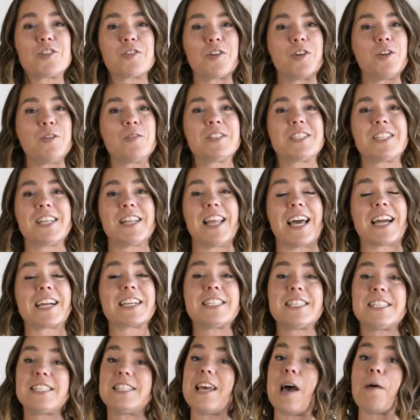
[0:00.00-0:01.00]
sure you select
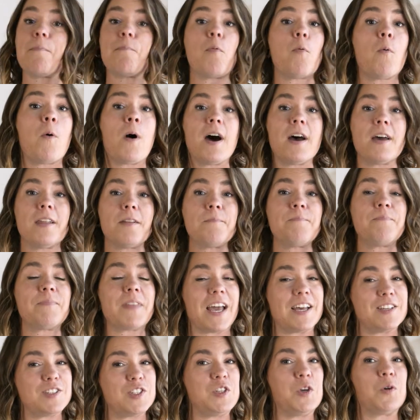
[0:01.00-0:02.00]
step one
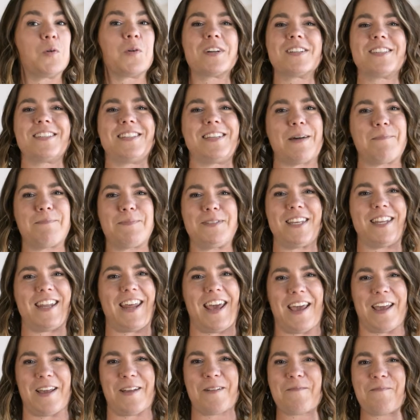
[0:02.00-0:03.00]
as your step
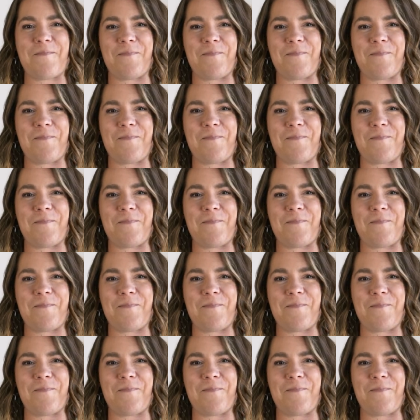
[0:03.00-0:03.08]
today.